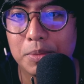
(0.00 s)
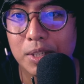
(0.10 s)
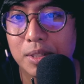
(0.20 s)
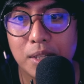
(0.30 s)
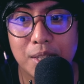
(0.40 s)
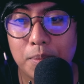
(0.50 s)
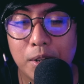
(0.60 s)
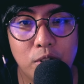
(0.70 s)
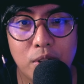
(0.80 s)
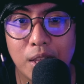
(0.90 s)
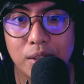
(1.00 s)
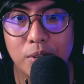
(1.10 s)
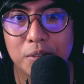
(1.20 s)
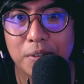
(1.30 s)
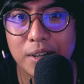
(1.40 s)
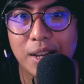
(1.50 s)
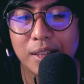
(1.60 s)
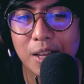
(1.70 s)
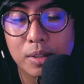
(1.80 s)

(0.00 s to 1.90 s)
This is not something that you can use for that.